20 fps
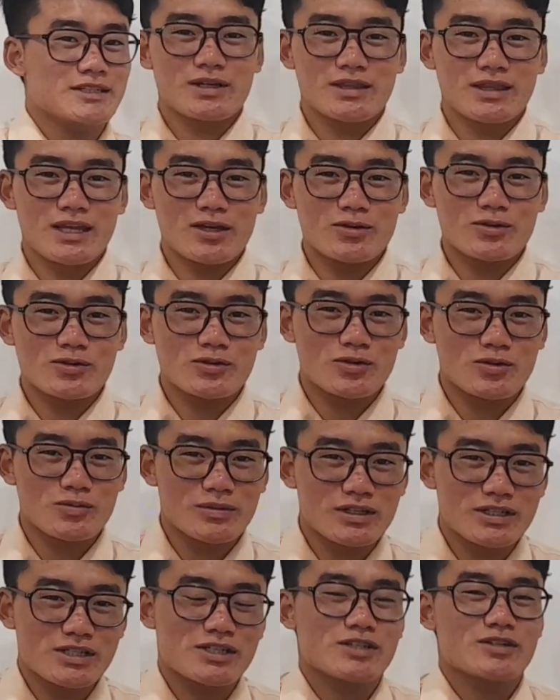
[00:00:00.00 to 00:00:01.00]
Thank you so
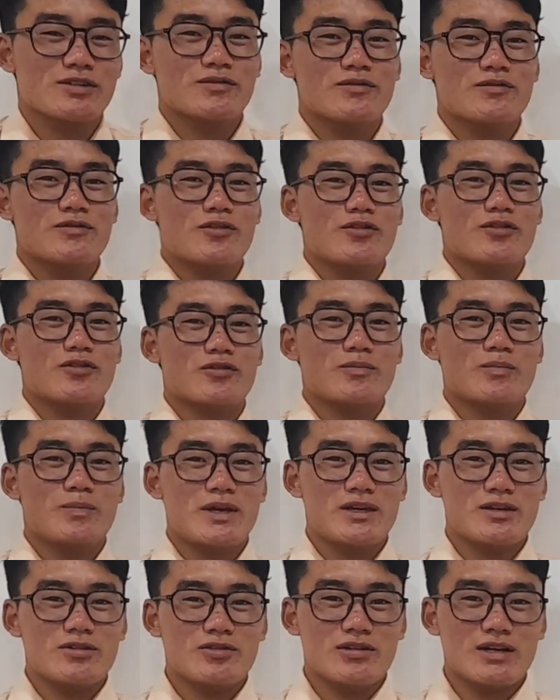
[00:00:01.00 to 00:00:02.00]
much for
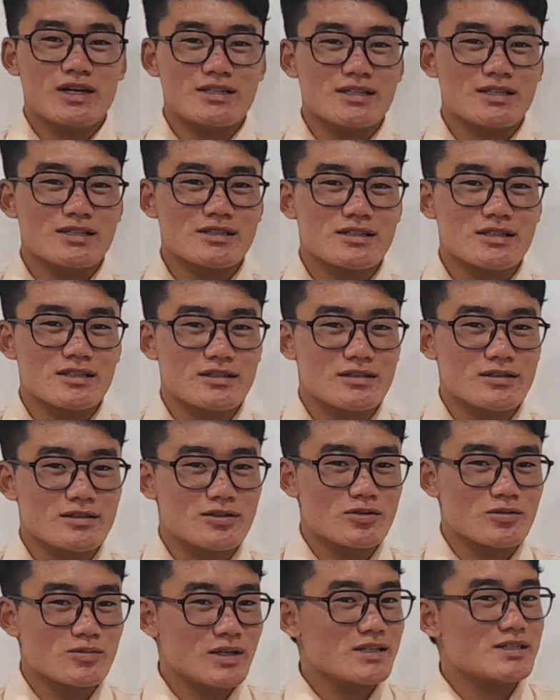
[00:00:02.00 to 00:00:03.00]
paying your attention
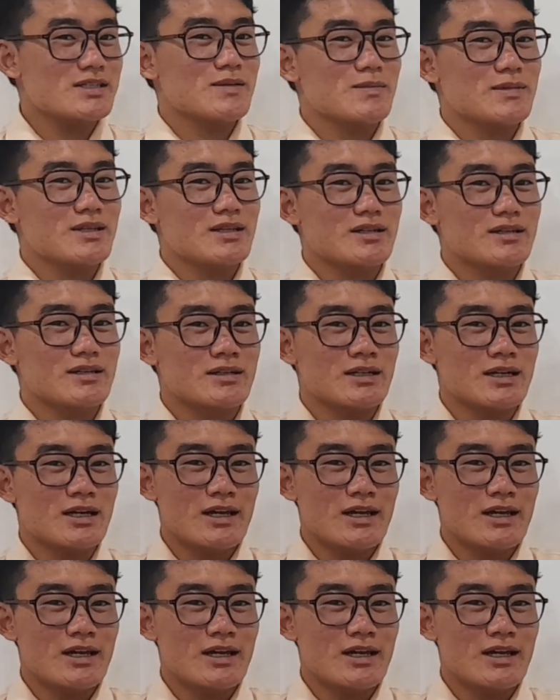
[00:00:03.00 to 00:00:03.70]
to my seminar,